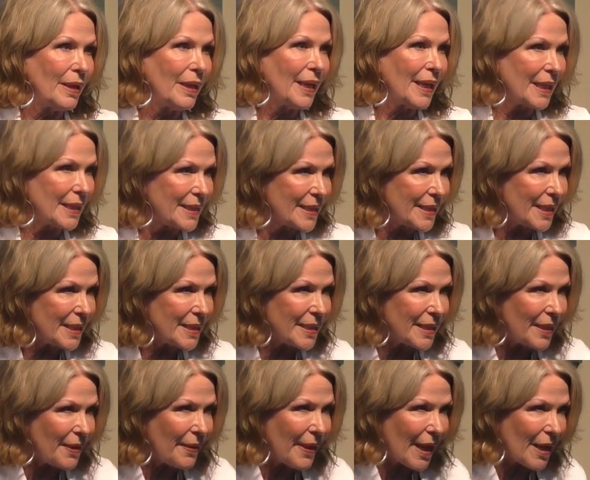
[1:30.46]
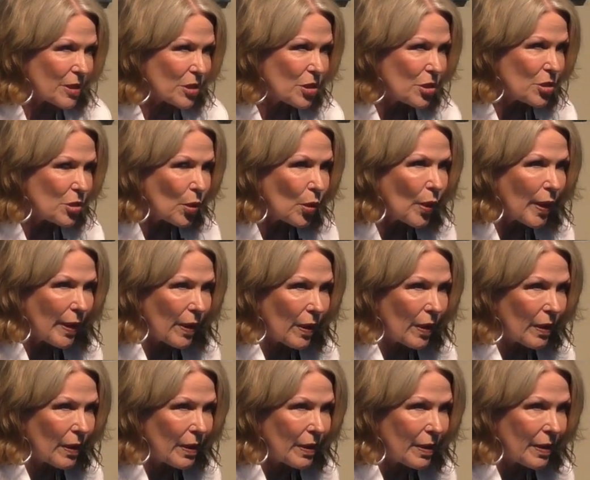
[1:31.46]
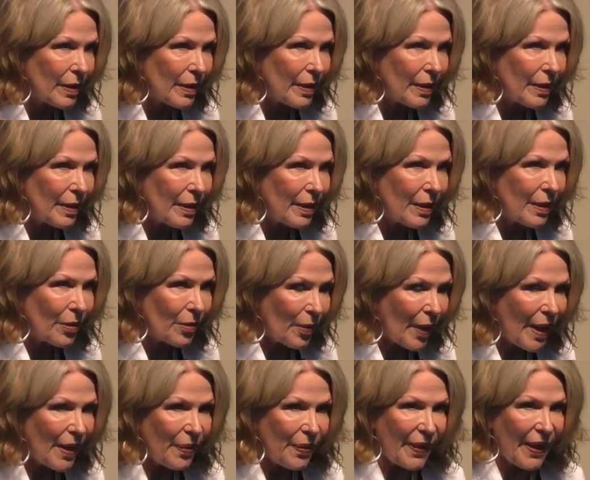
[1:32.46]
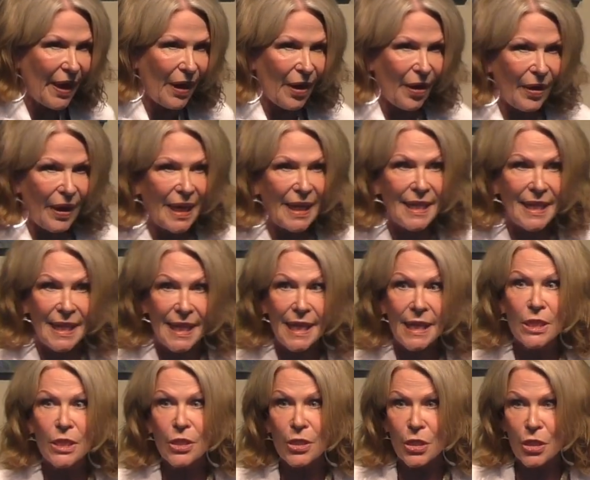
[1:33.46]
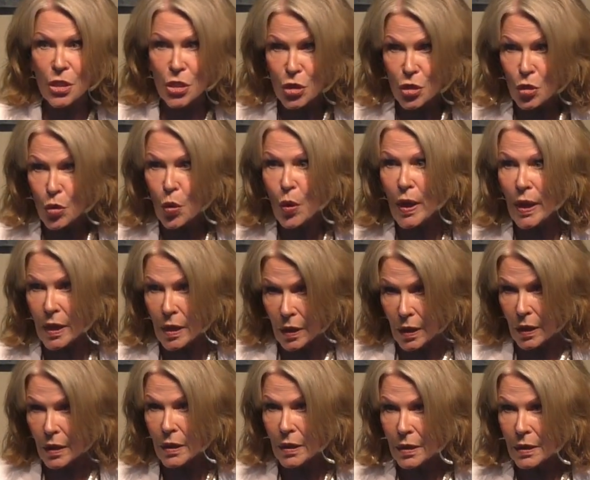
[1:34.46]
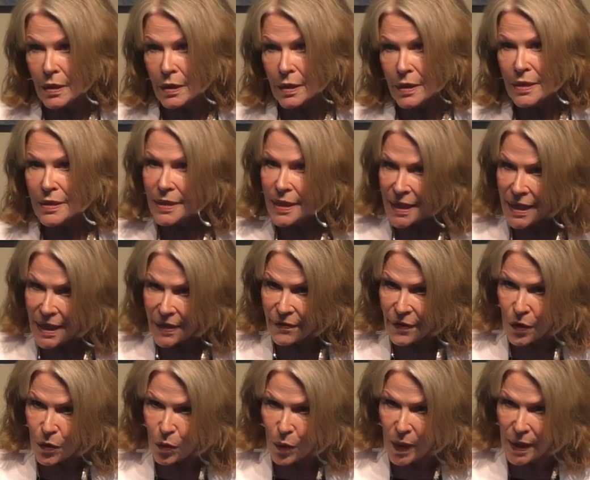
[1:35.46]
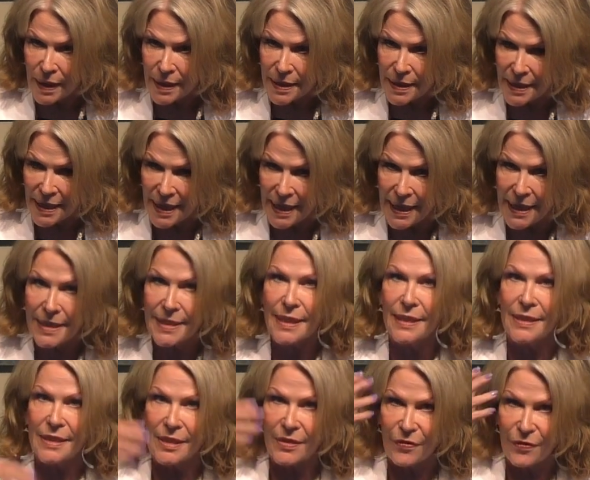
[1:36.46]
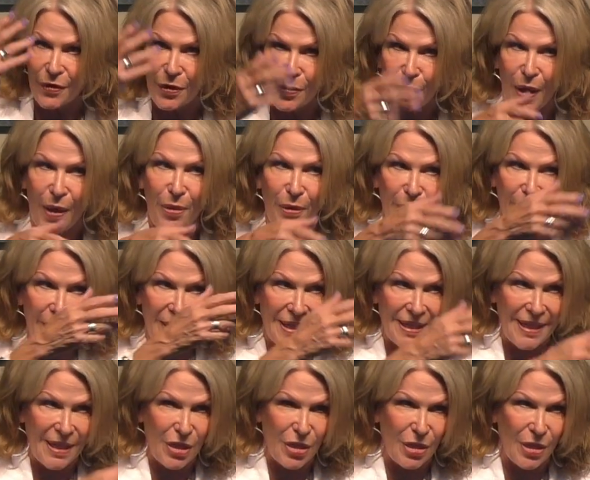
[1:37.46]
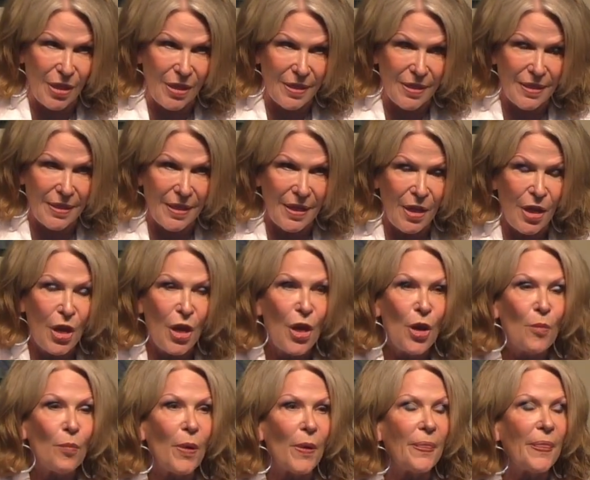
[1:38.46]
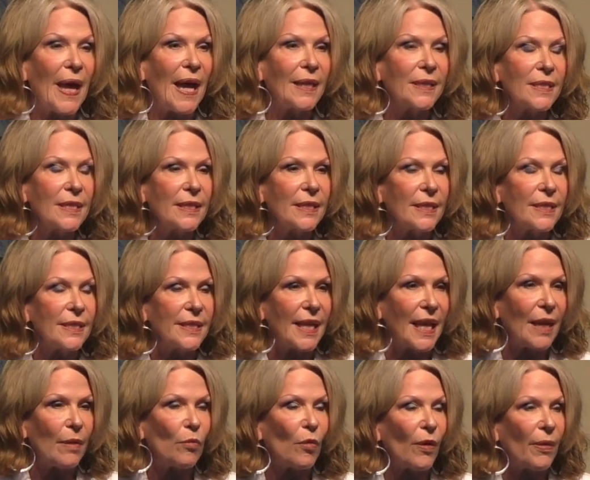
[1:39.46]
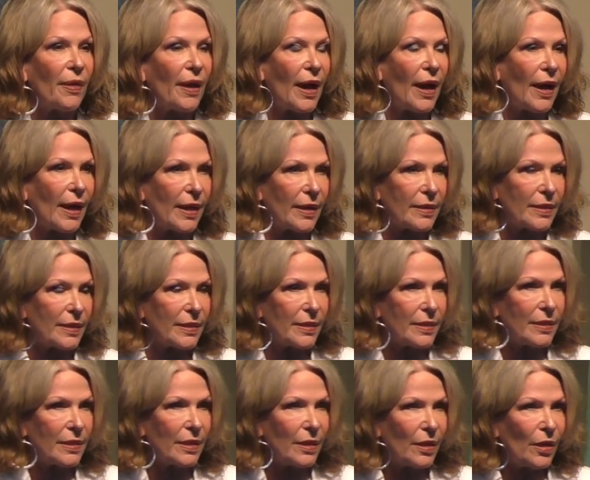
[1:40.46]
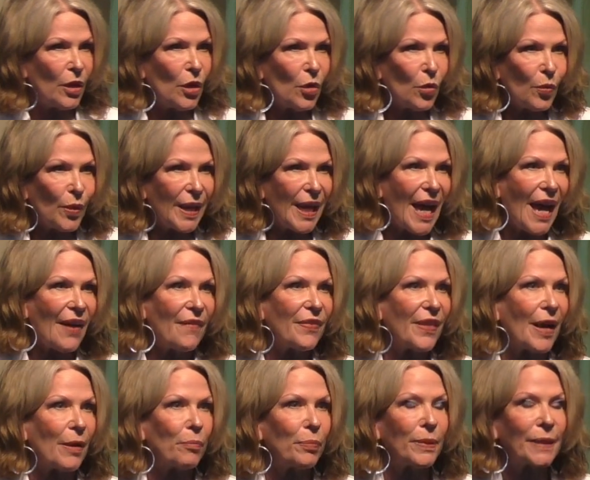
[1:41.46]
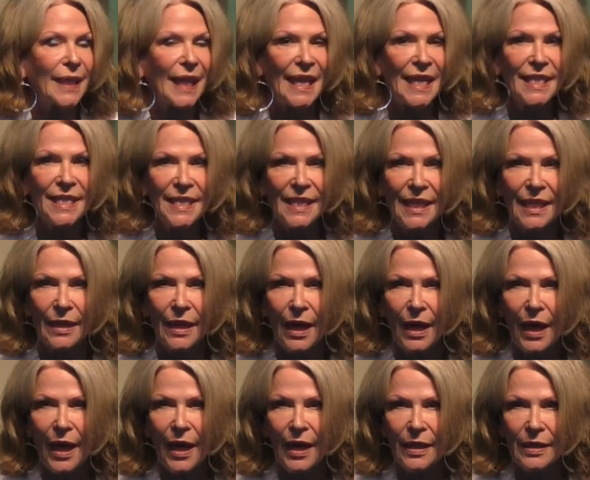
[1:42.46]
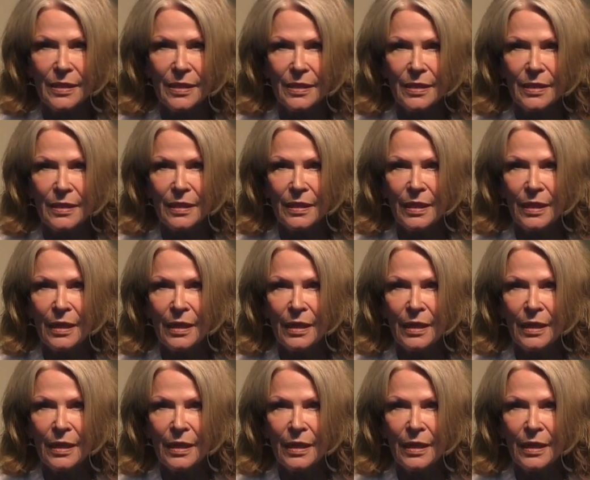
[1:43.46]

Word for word: It sits in that soil right there. It needs the soil to give it what it needs and a few other conditions. But that's the same with us. We have that place in us